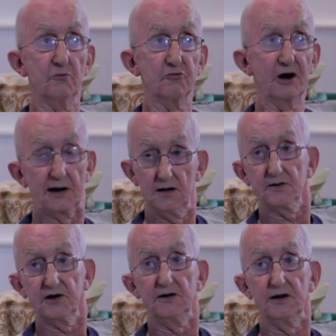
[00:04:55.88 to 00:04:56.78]

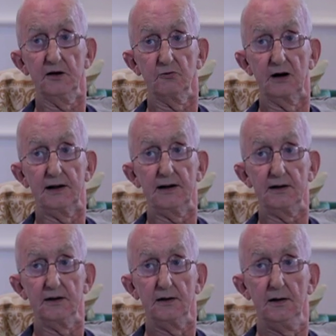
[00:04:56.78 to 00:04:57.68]
regarding the raid.
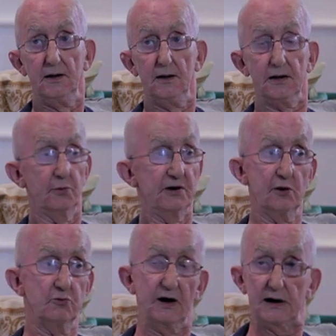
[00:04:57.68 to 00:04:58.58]
There were
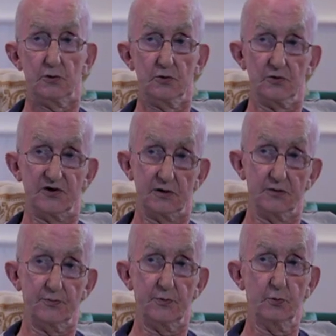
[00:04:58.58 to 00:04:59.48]
no records of...